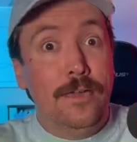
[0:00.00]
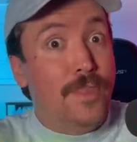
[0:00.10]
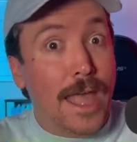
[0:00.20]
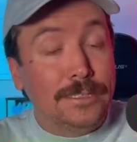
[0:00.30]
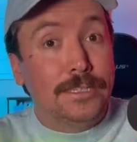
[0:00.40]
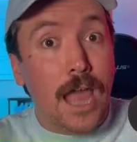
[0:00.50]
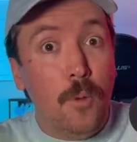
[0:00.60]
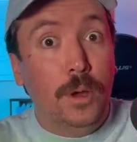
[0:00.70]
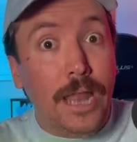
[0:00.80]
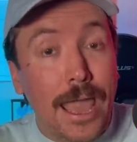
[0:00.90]
That's
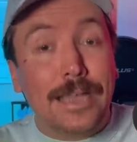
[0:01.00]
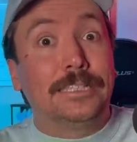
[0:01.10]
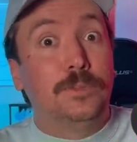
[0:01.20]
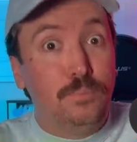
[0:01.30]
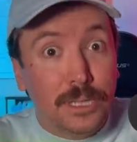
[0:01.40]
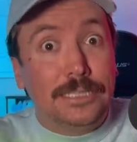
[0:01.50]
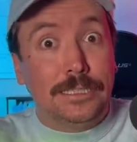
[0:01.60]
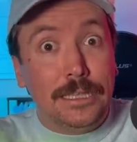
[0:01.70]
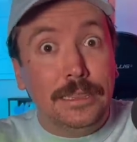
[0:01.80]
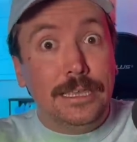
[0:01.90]
not what I
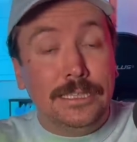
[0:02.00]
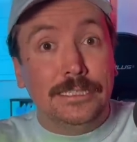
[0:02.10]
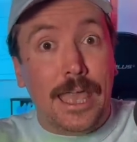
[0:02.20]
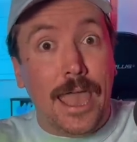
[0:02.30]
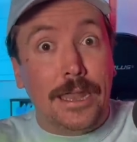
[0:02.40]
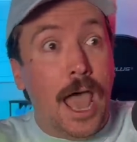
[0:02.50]
explicitly said.